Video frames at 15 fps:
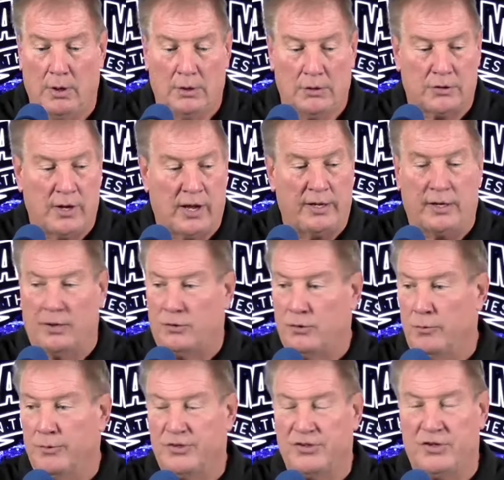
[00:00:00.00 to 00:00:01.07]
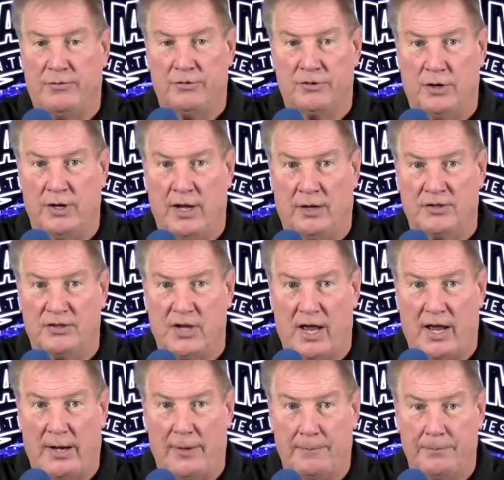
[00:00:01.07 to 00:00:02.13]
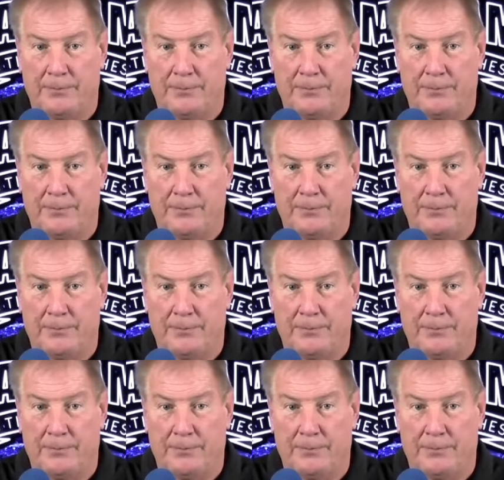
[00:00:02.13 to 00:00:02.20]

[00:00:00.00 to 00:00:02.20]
Now you got 2 receivers on the outside.